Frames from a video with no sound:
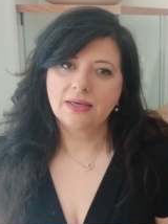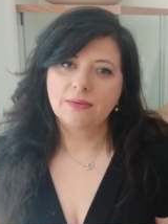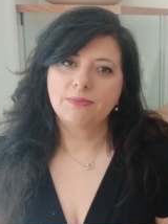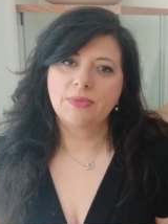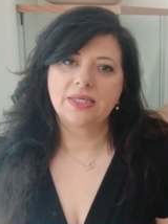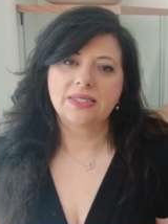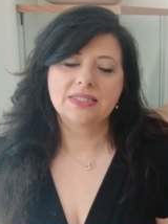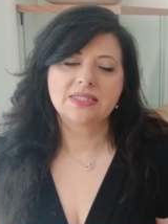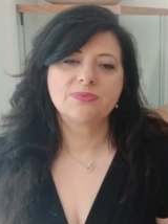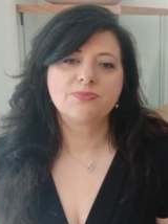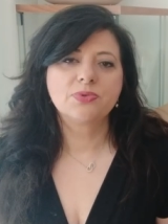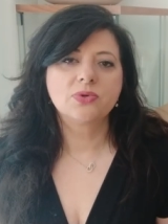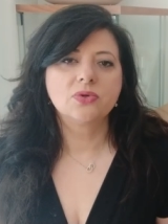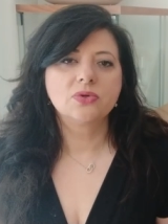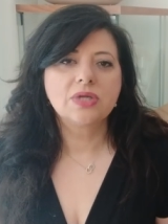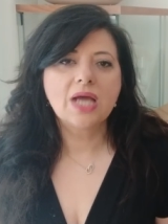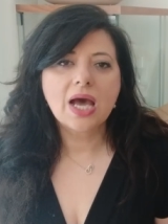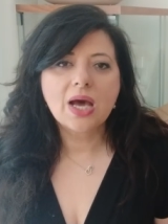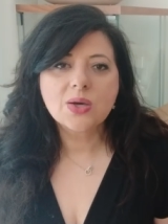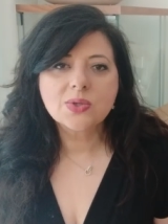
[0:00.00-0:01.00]
but it's
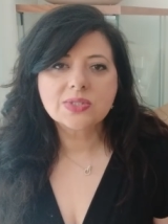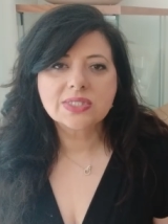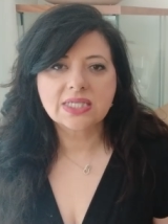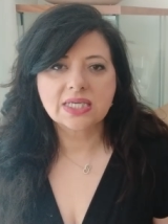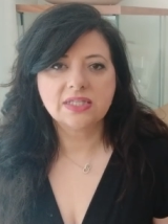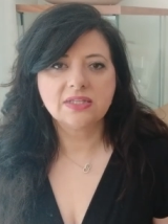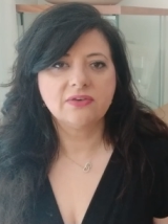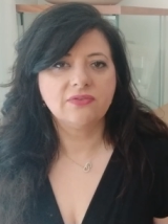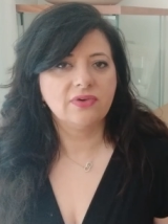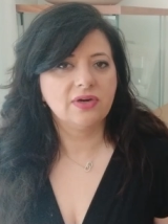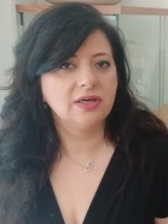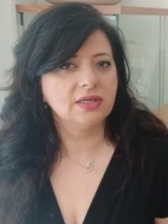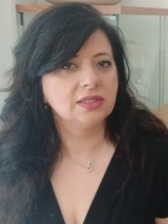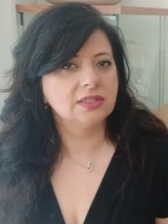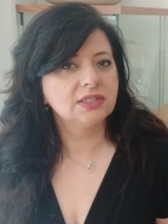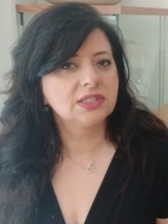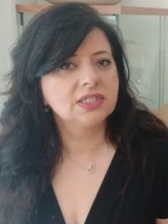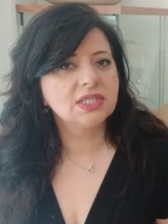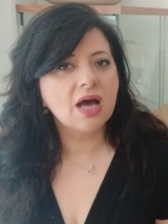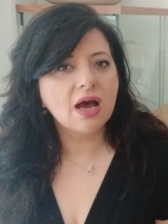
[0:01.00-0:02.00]
pronounced in a
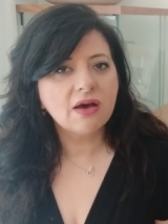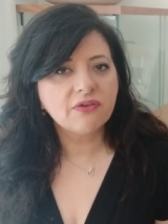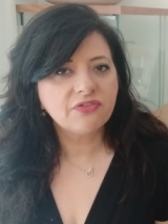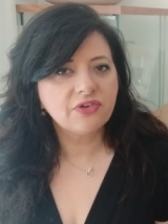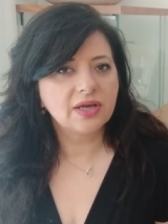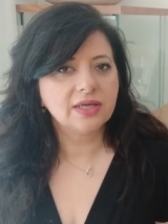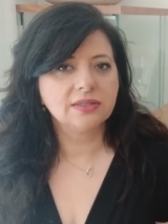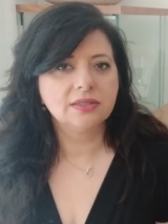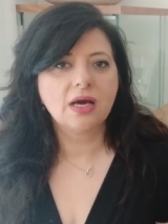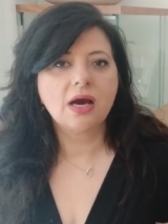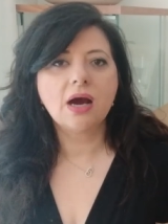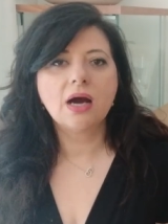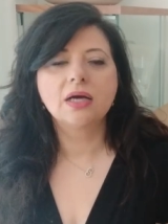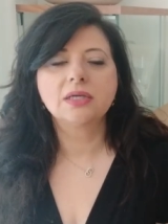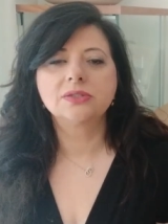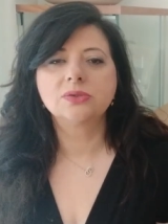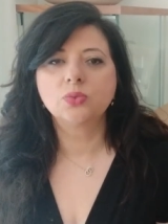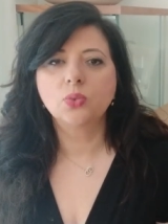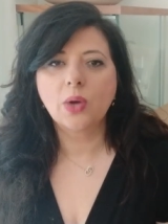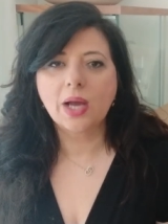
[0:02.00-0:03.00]
very tough and
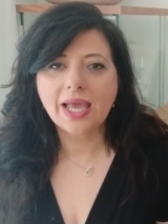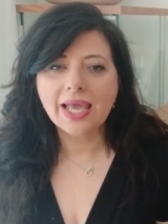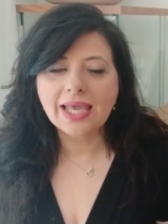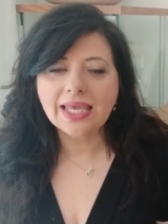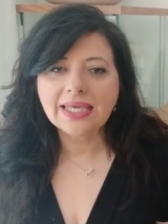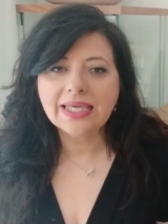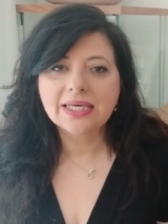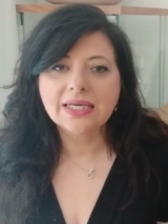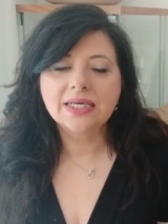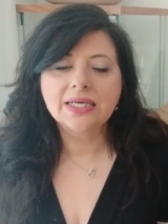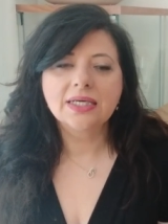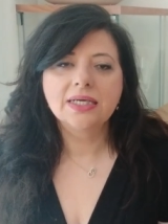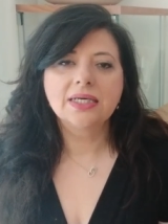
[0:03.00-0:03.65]
hard way,